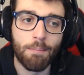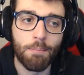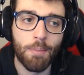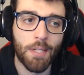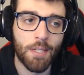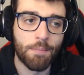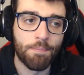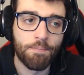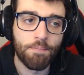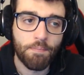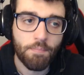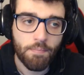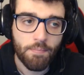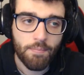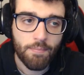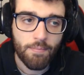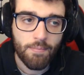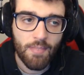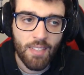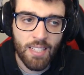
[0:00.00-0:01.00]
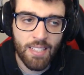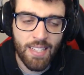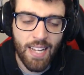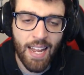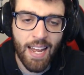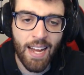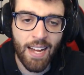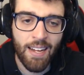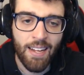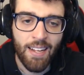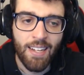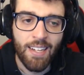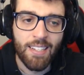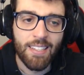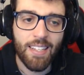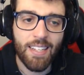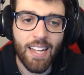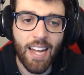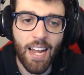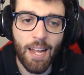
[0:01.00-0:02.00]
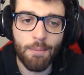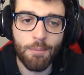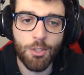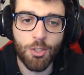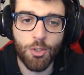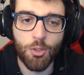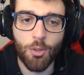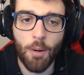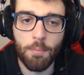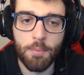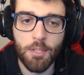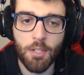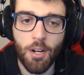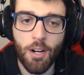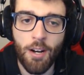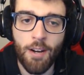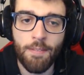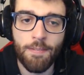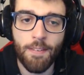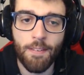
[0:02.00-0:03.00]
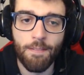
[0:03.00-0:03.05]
But now the game's dropped off.